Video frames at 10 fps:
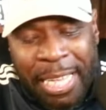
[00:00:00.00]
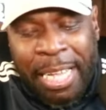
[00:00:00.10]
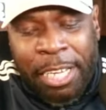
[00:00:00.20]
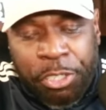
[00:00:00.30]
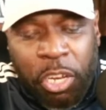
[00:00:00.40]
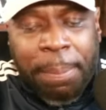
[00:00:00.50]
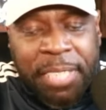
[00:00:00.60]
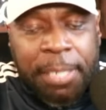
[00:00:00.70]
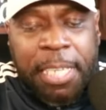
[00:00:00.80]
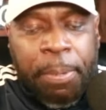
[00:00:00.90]
Trump's
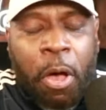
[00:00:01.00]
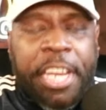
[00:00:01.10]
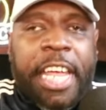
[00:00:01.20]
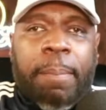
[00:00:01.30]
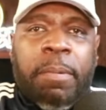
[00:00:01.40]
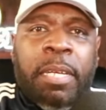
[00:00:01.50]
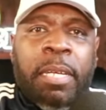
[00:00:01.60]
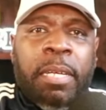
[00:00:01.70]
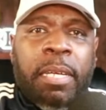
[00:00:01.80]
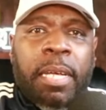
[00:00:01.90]
empty podium
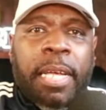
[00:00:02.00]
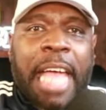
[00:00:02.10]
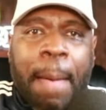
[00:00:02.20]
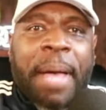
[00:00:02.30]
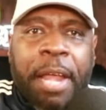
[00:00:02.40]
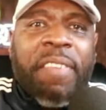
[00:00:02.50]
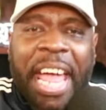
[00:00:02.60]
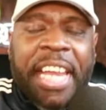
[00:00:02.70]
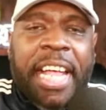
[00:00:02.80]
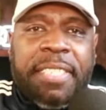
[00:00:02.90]
got better
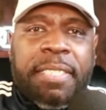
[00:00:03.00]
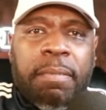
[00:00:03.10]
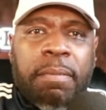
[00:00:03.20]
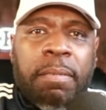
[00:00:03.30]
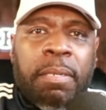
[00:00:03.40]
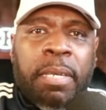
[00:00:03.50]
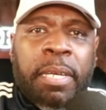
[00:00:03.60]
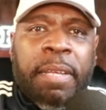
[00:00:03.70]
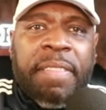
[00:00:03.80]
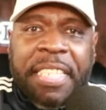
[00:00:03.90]
ratings
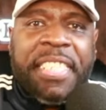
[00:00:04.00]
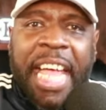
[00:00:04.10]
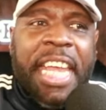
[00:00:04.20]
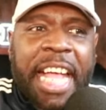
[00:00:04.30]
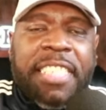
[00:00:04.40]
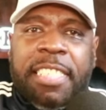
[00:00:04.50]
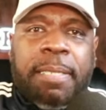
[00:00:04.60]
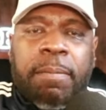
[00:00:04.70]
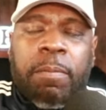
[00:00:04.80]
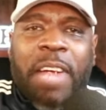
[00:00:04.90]
than
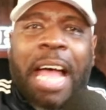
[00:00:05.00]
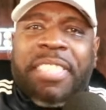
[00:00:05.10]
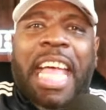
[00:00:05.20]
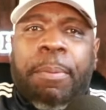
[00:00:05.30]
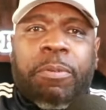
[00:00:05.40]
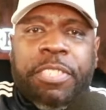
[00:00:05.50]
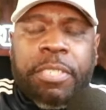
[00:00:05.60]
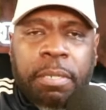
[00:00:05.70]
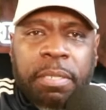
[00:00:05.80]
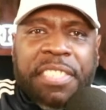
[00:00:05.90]
CNN's roundtables
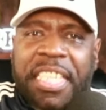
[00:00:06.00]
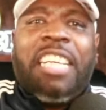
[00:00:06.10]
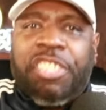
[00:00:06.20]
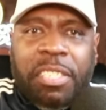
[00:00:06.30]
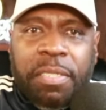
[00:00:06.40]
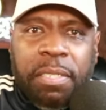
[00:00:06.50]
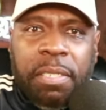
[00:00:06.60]
discussions.